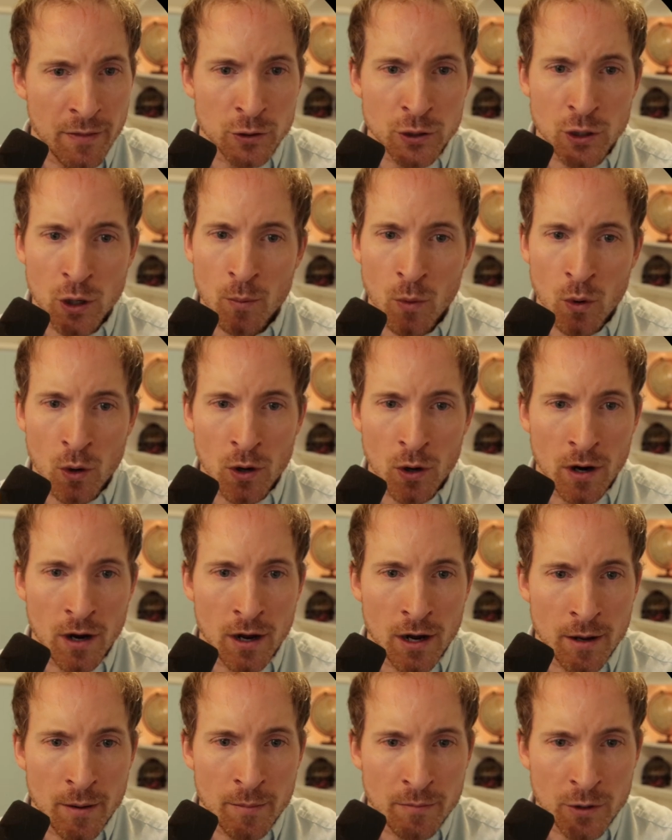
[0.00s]
There's no more
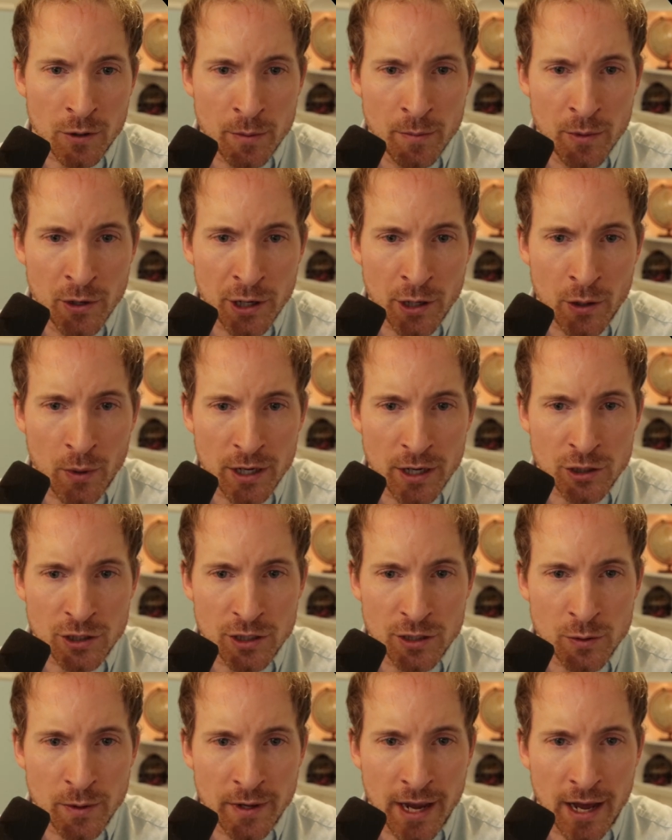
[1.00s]
community
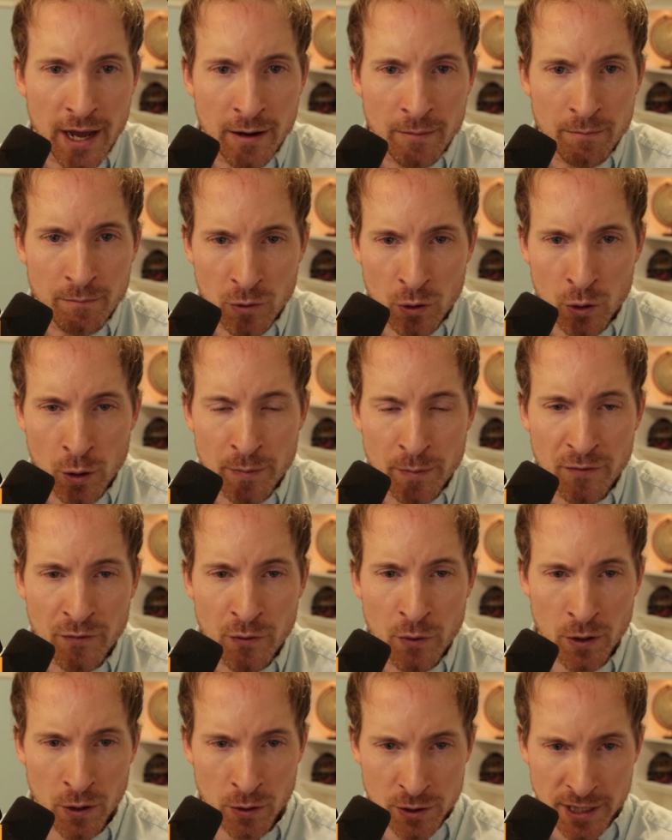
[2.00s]
questions. We kind of grouped a
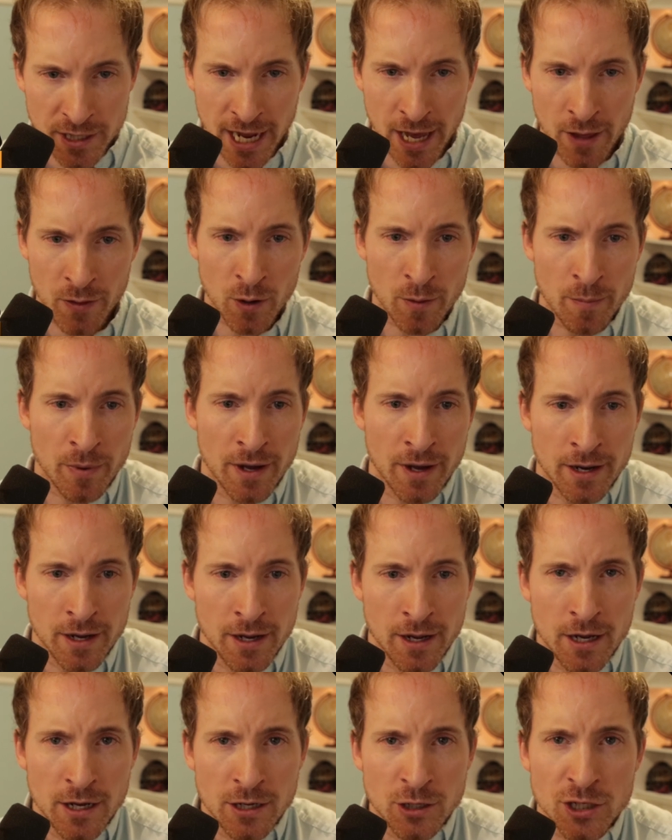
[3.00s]
few of those together, but
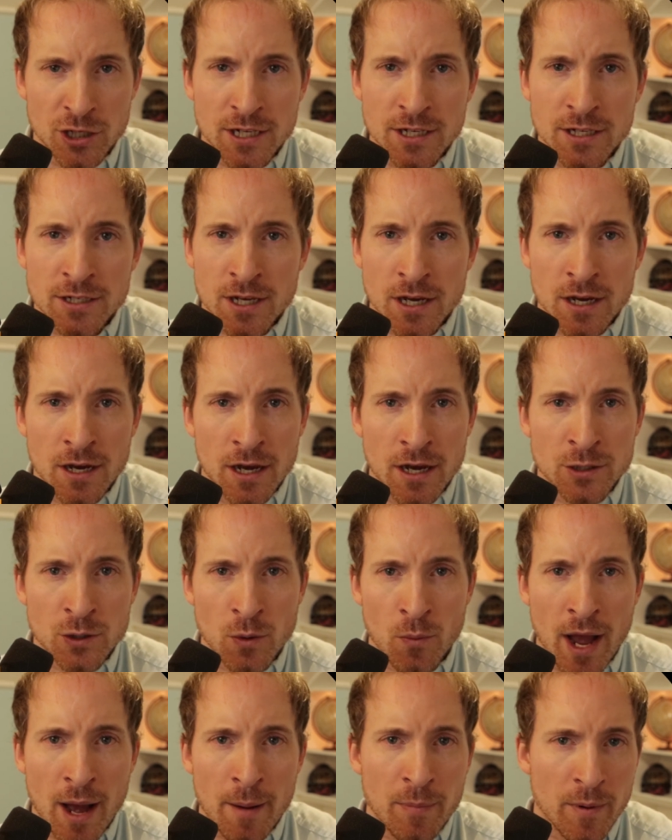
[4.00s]
just as
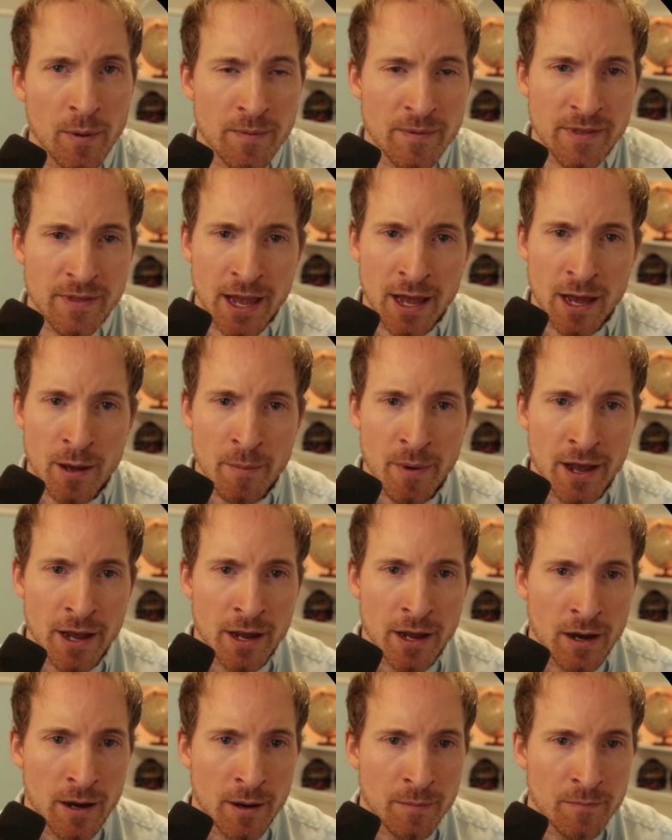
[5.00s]
a wrap up of the
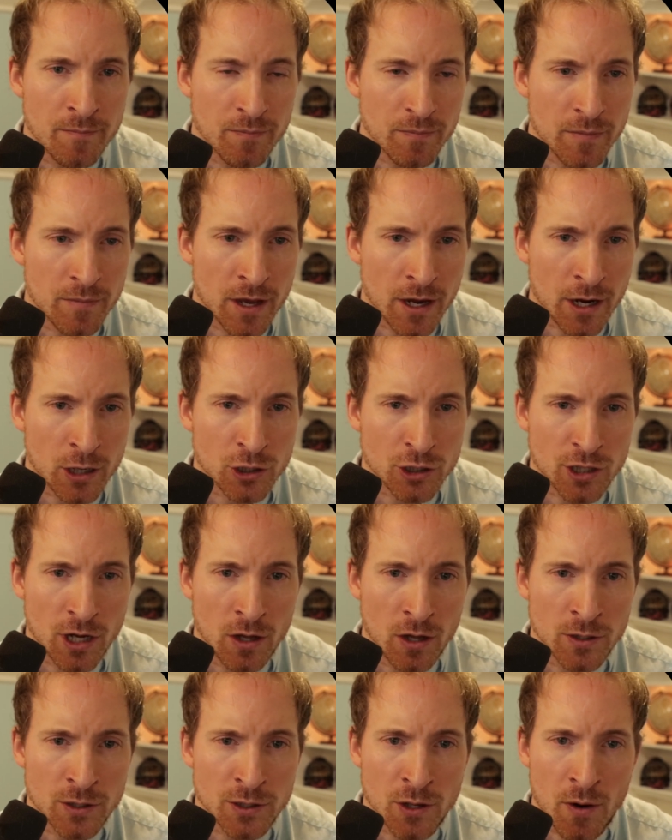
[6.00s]
AMA,
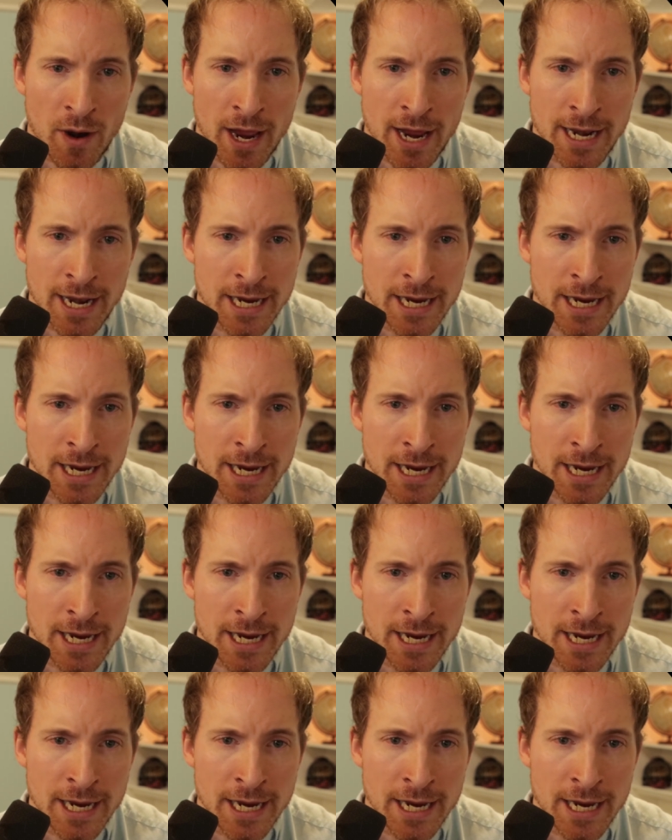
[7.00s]
Kaushal, is there